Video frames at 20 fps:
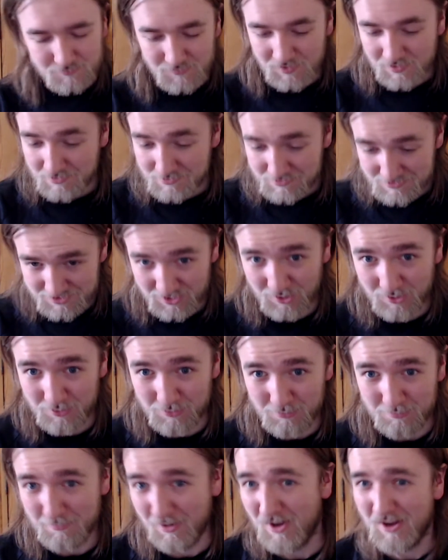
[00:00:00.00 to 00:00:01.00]

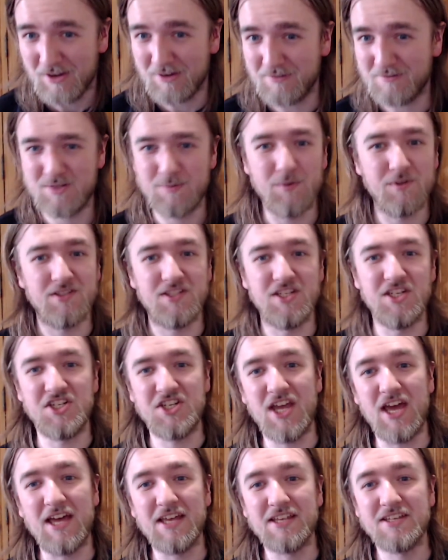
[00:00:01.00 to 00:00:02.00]
So my response in
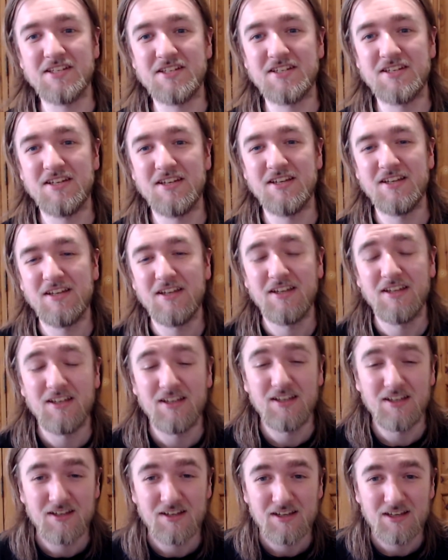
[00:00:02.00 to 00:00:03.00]
jest,
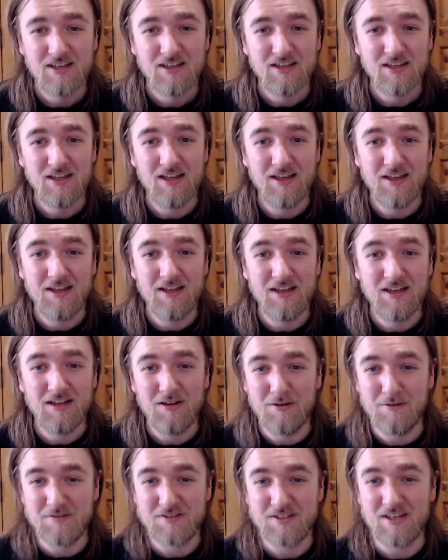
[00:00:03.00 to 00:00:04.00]

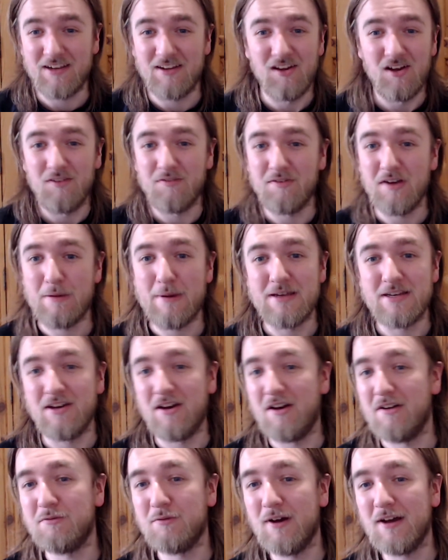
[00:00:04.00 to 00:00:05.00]
of saying halfway mate,
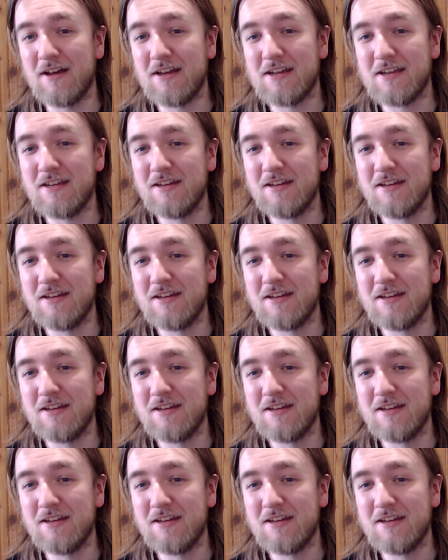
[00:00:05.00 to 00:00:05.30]
halfway,